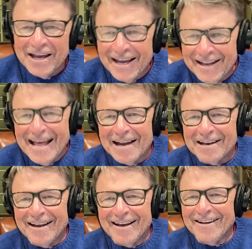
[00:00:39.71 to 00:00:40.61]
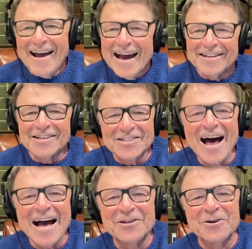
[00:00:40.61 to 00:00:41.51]
In that, you had the
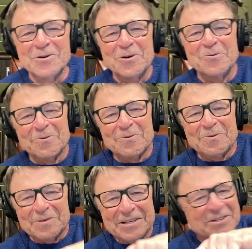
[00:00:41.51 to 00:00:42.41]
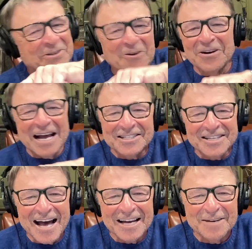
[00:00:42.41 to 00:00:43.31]
slide, you just turned that
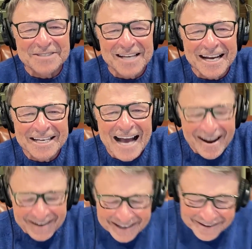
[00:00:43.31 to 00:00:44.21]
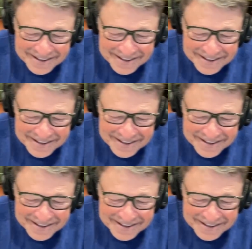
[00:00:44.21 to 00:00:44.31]
slide upside down and you